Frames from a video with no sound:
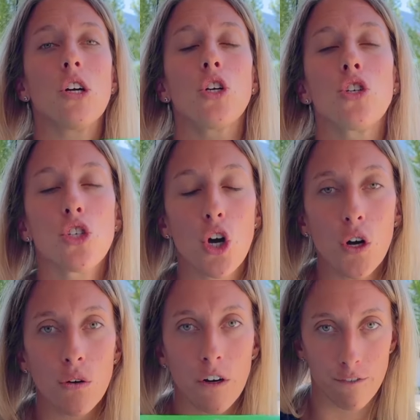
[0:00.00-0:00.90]
are
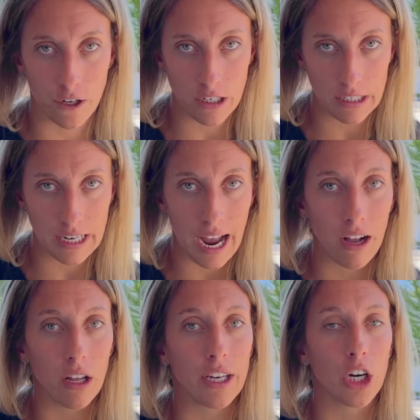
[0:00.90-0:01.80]
so
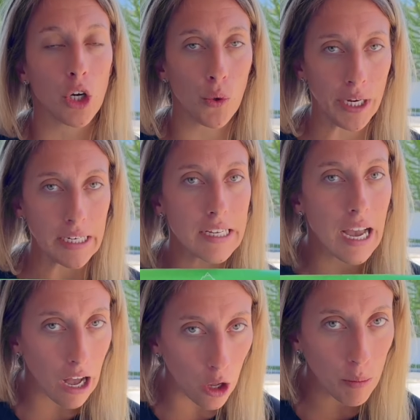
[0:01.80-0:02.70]
versatile and are going to
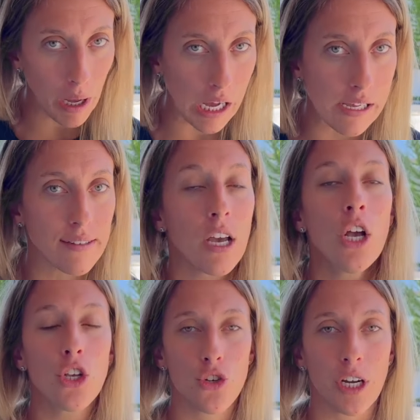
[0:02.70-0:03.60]
help us
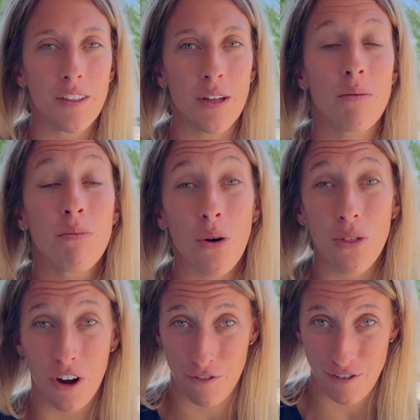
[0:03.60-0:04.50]
strengthen both
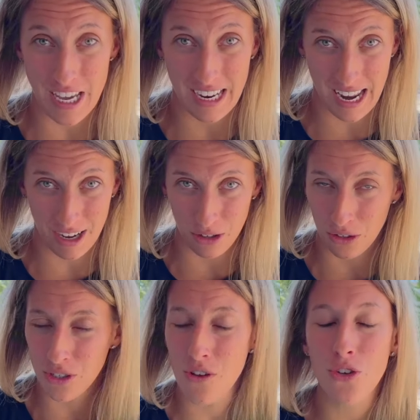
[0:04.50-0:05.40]
our feet and
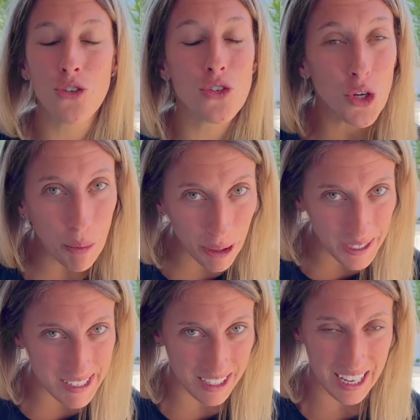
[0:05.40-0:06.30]
ankles super
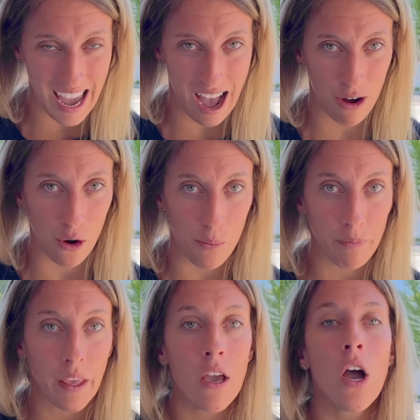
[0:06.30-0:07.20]
easily at home.
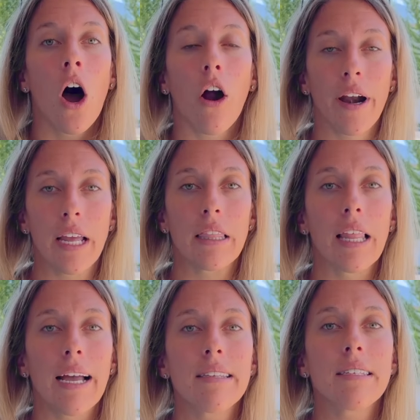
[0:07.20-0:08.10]
All right,
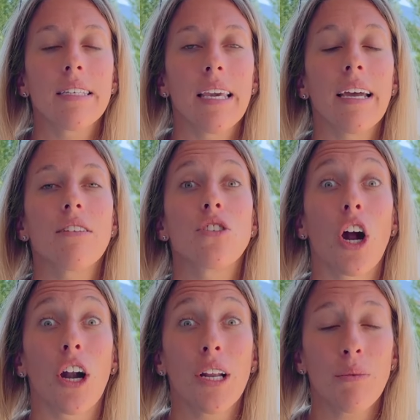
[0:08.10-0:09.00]
let's get
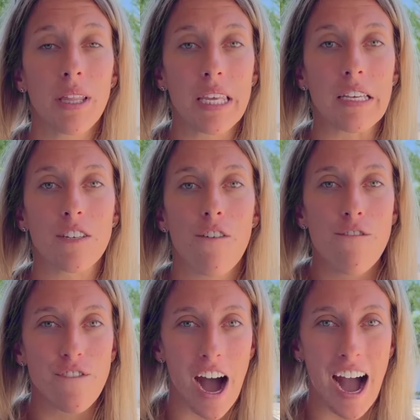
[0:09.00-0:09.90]
started with these
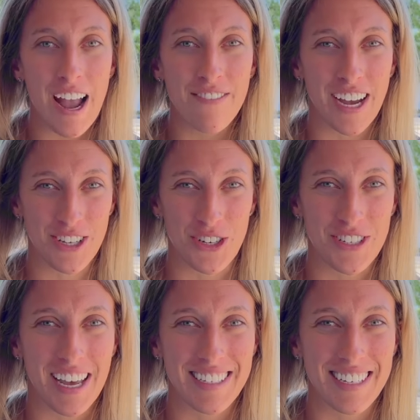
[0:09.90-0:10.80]
5
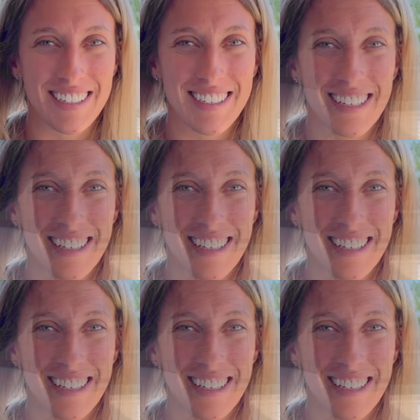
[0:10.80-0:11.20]
exercises.